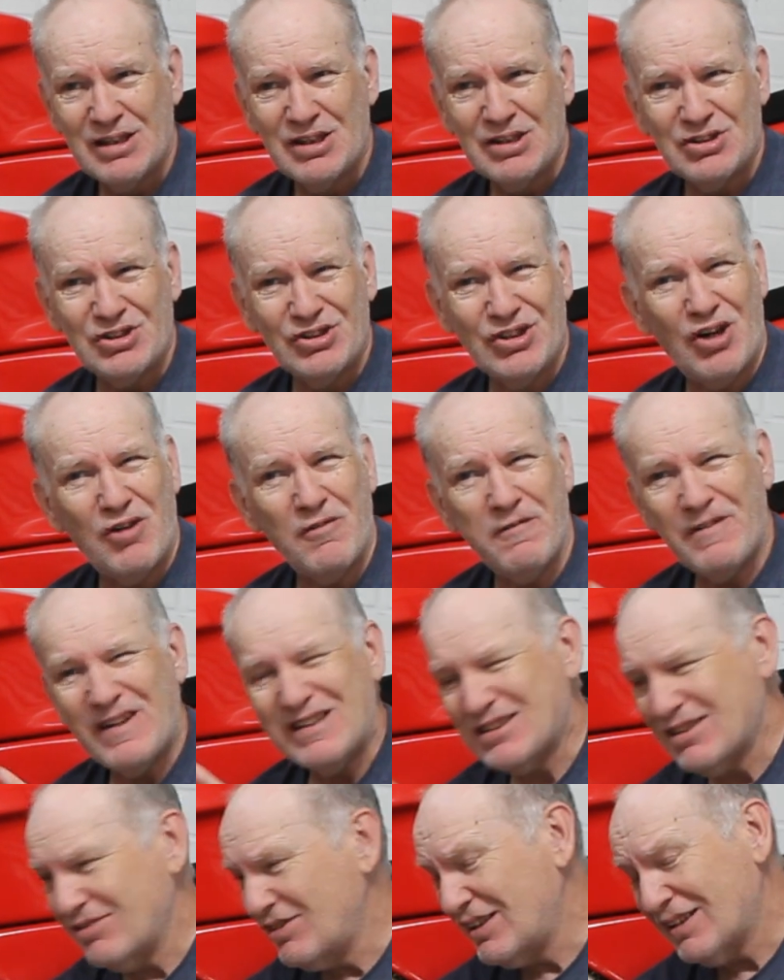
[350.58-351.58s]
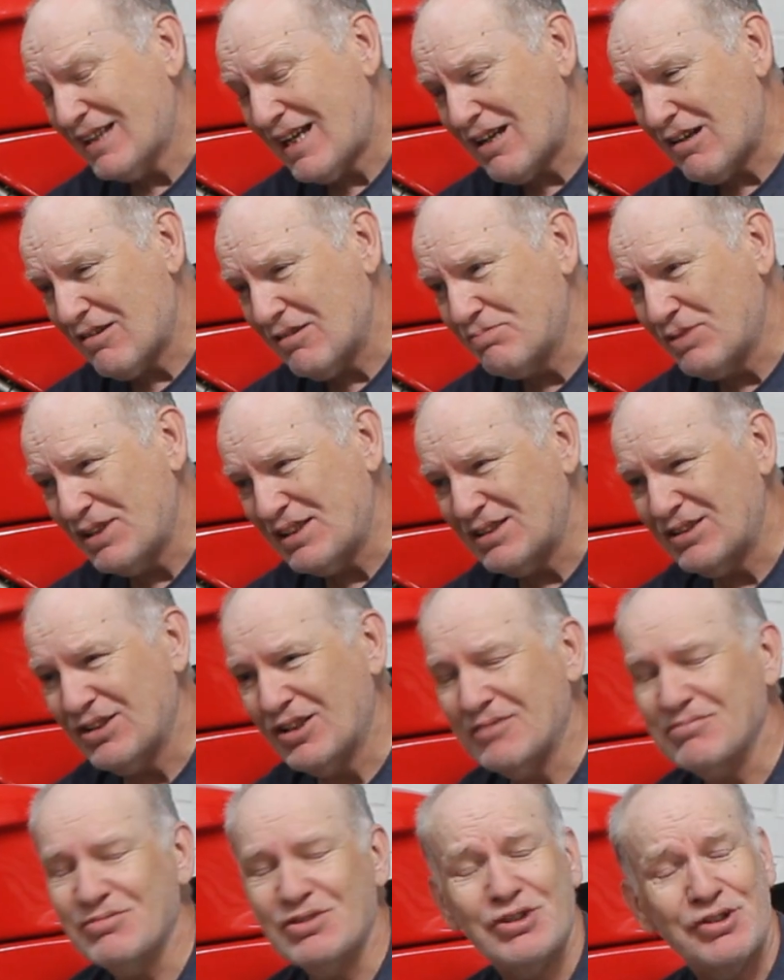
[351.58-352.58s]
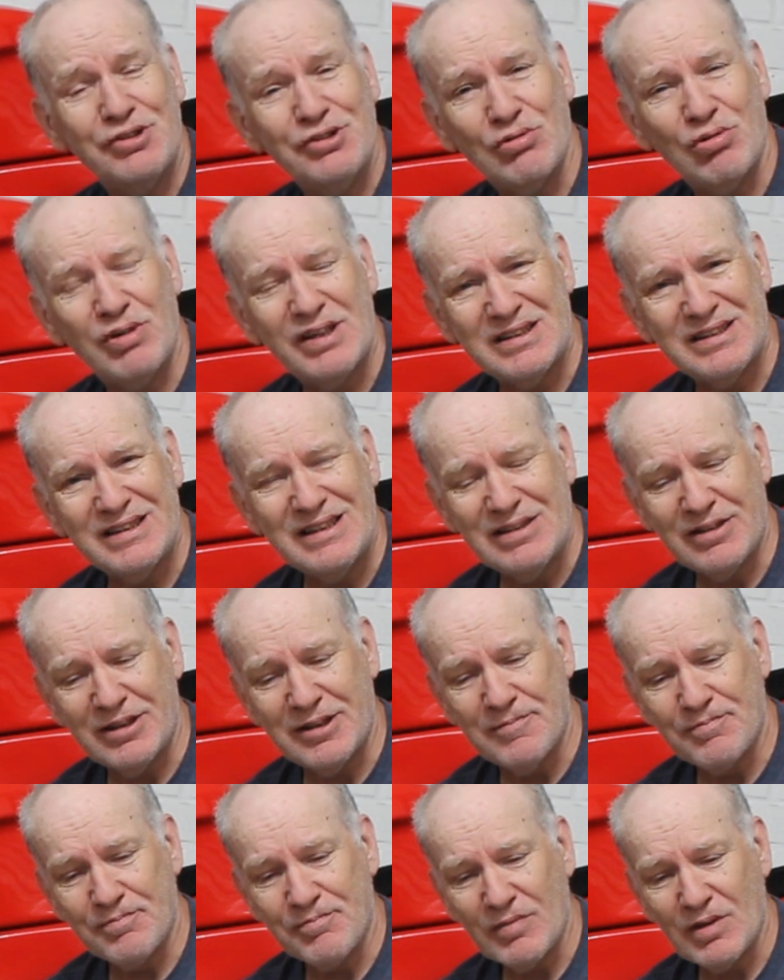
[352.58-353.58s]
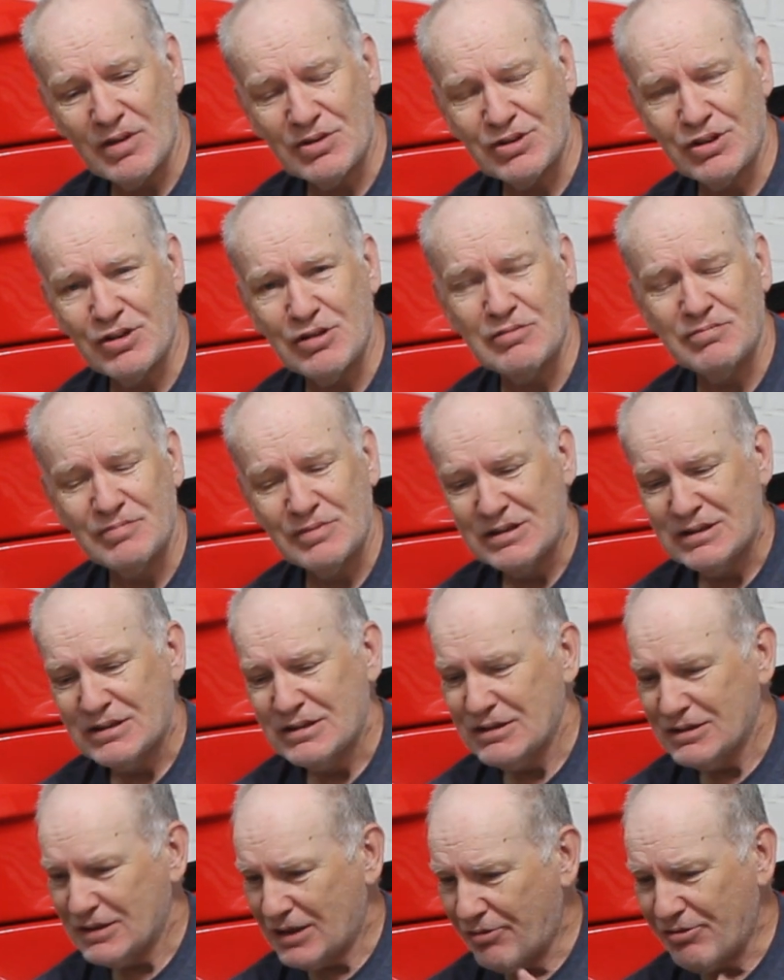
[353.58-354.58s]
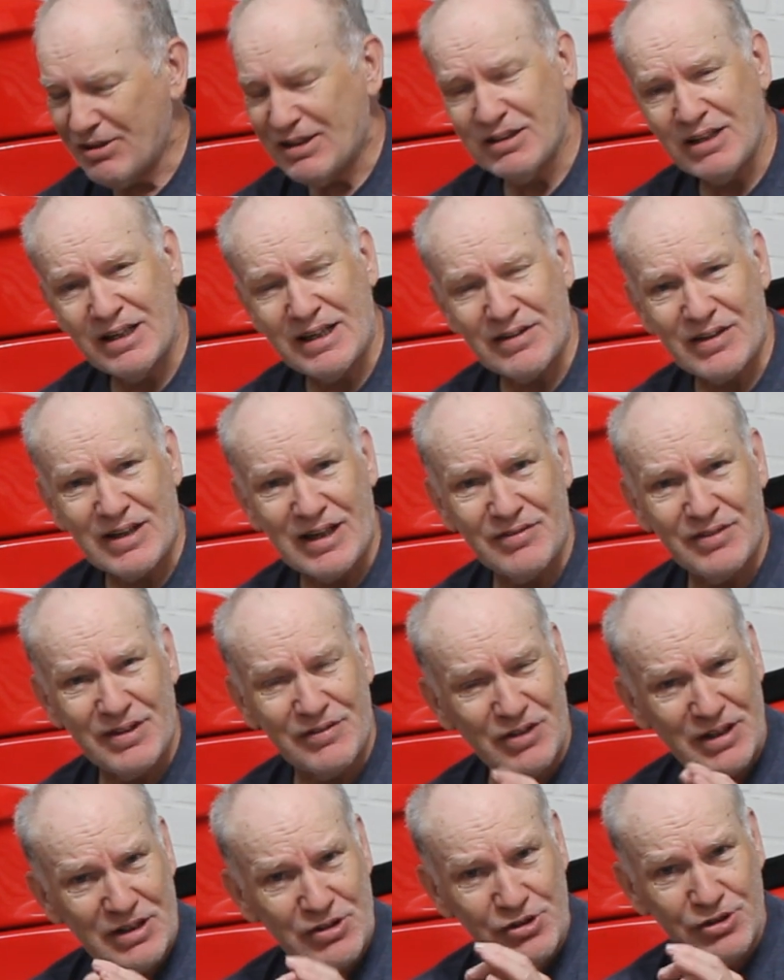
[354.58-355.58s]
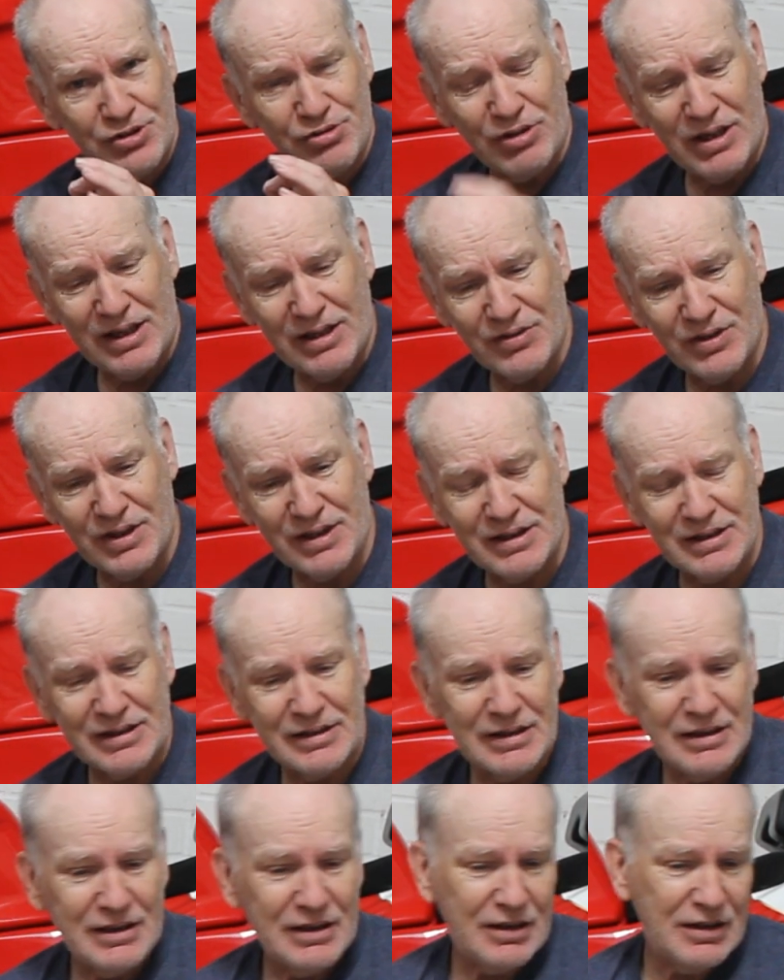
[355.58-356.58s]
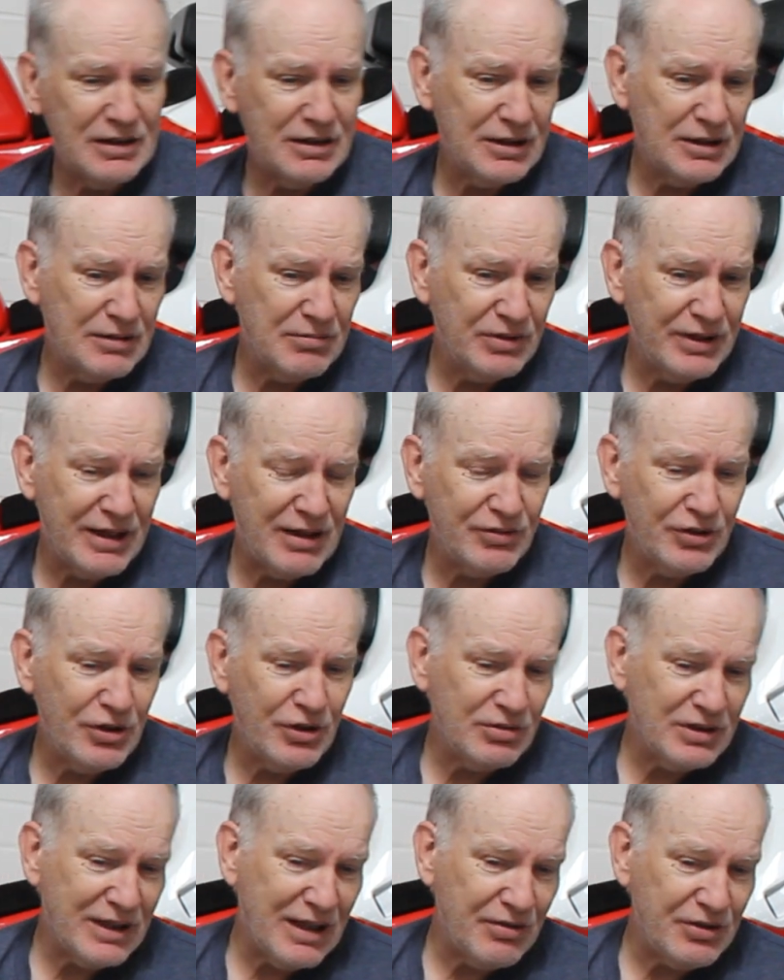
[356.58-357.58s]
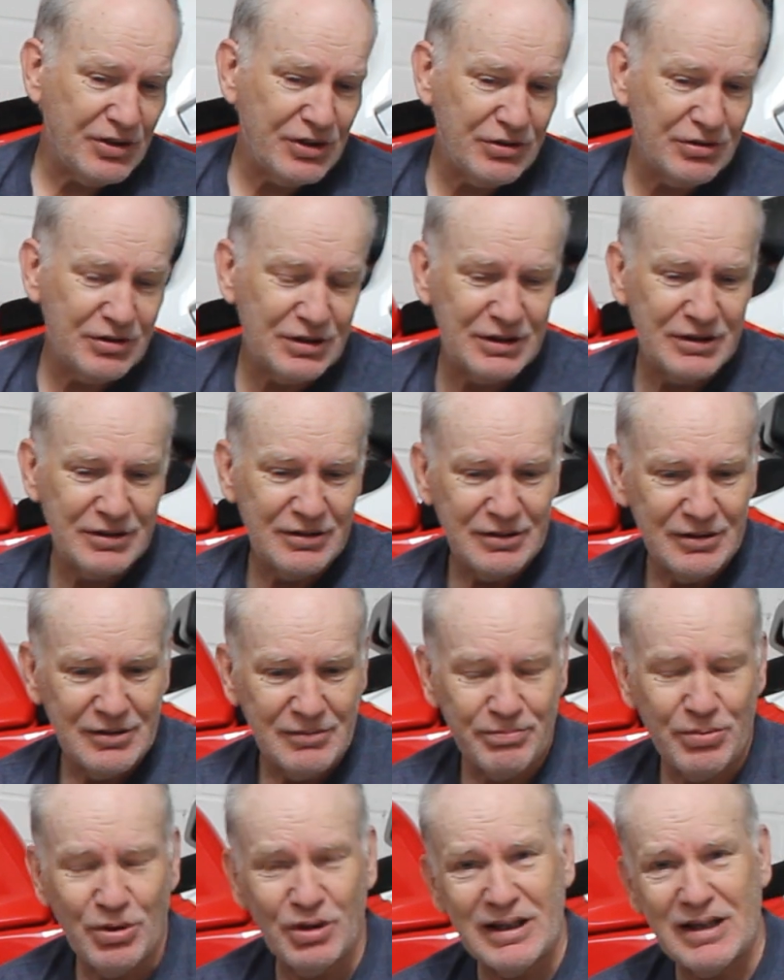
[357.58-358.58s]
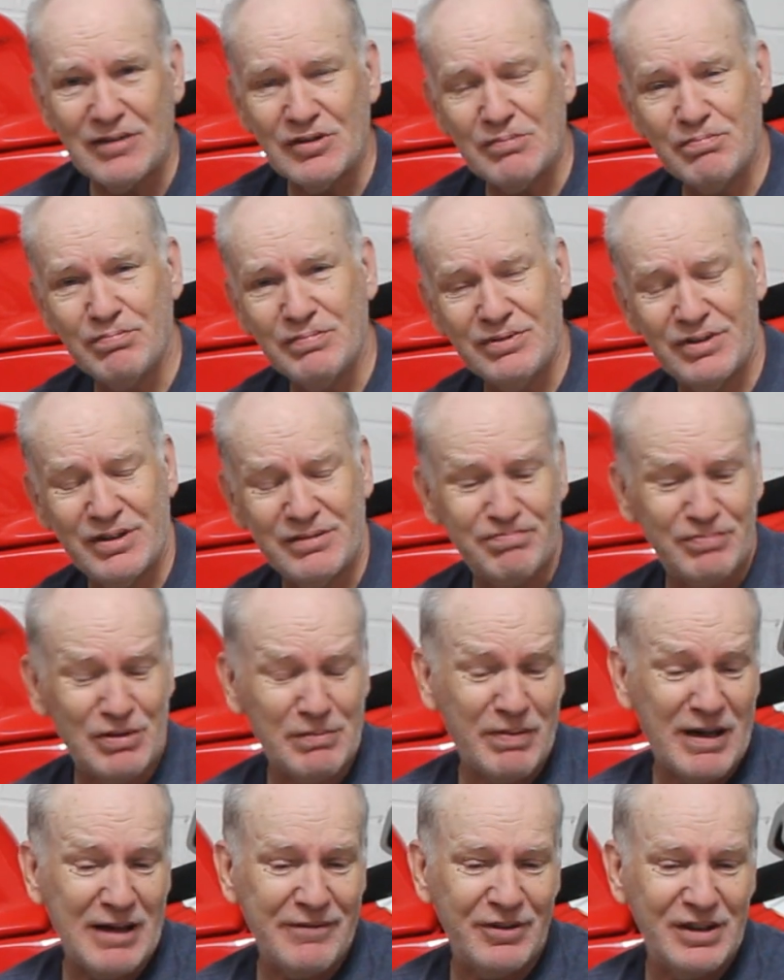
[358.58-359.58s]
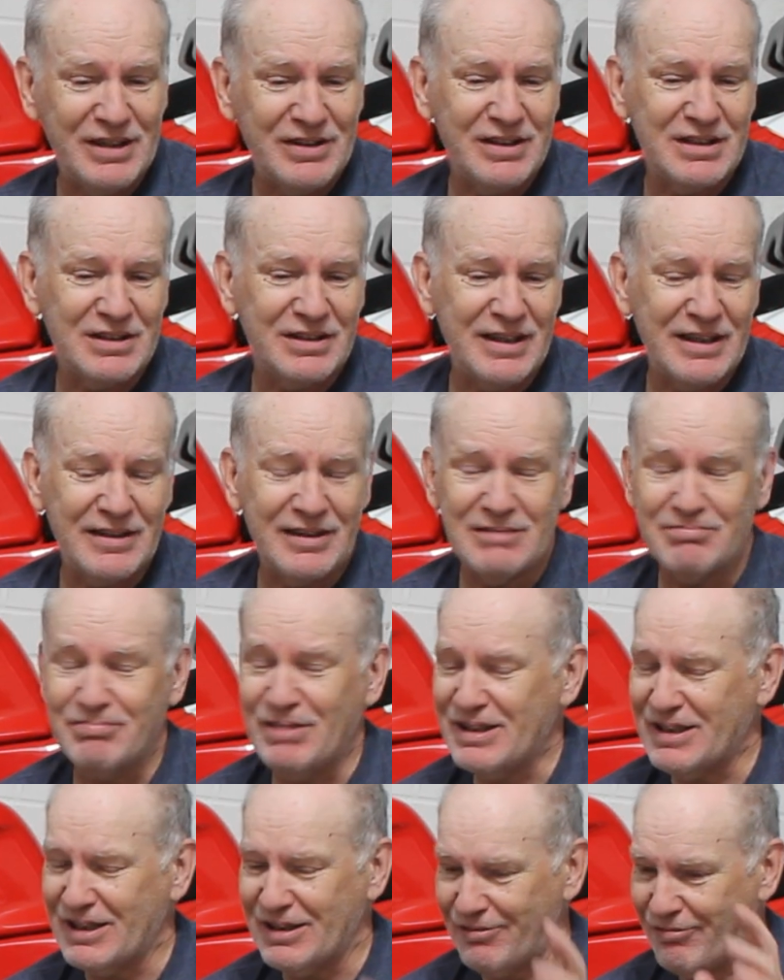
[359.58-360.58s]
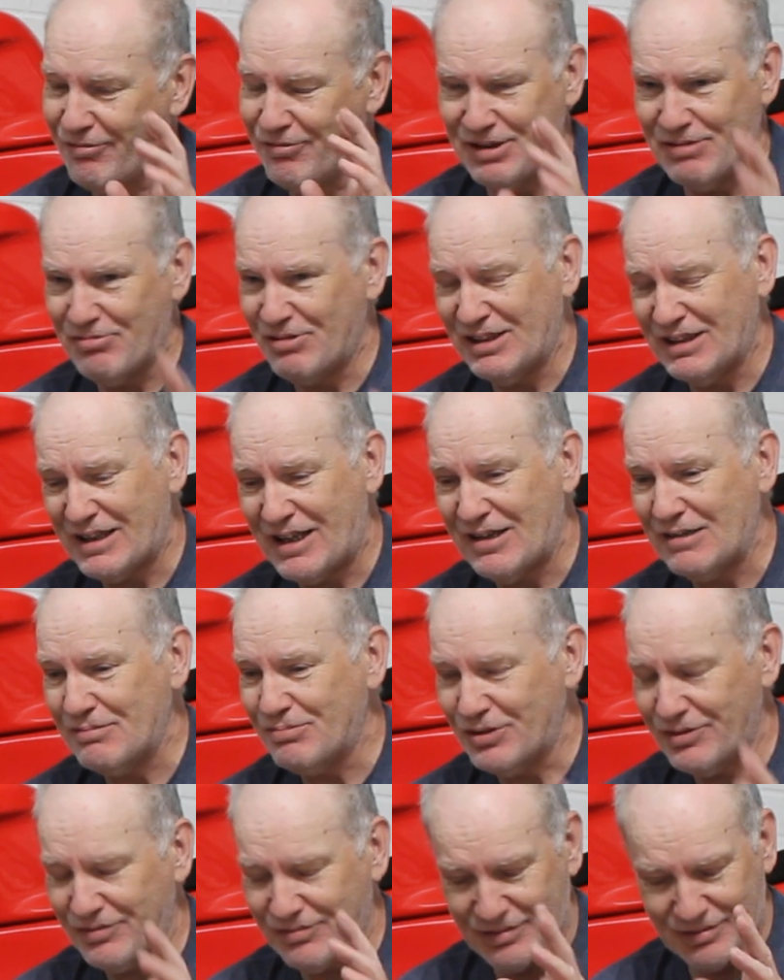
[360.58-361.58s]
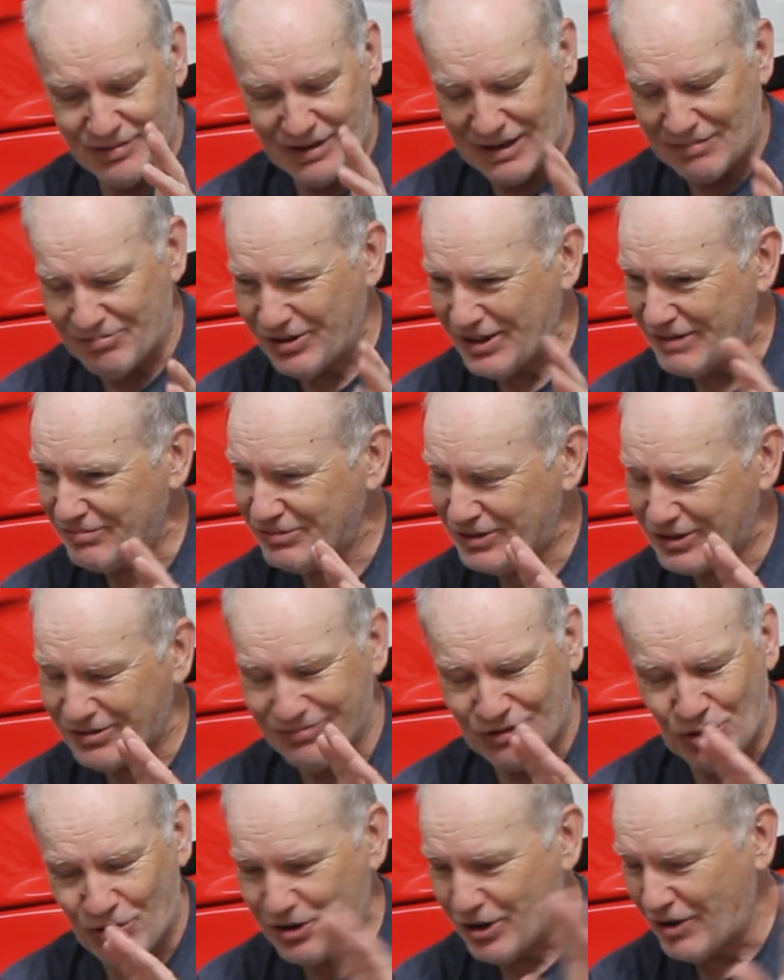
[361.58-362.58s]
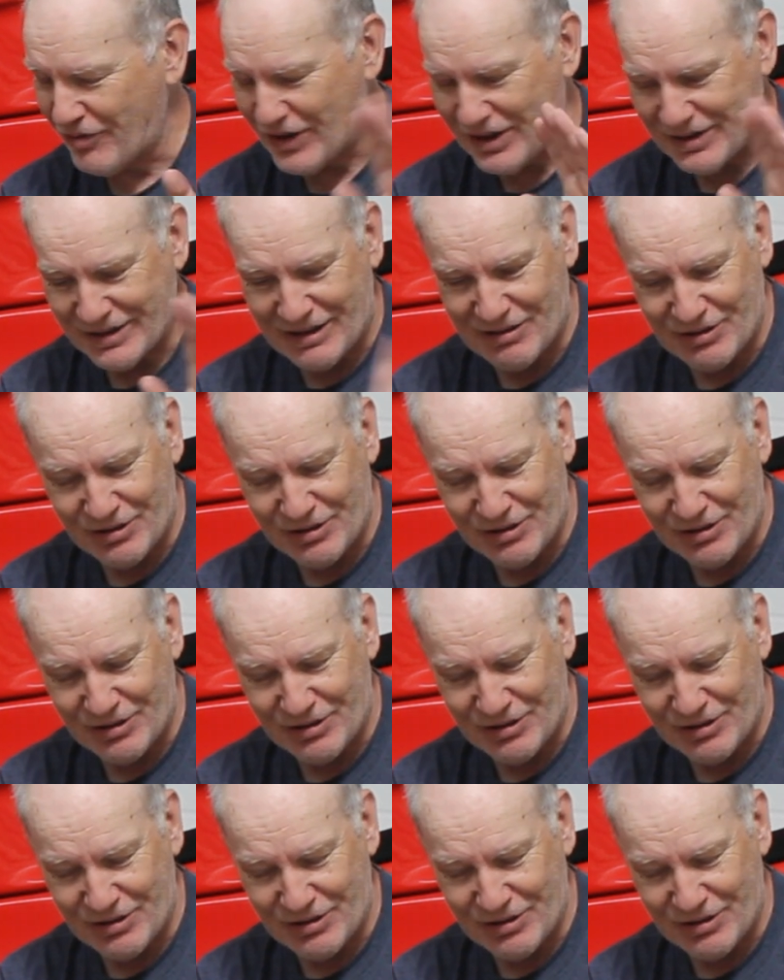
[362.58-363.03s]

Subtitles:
It's not offensively loud, but it's not too quiet either. So I really like that. They've got it just right, I think. Now, no doubt you could pull out the baffle in this thing and make it really, really loud, but I'm really going off that now. I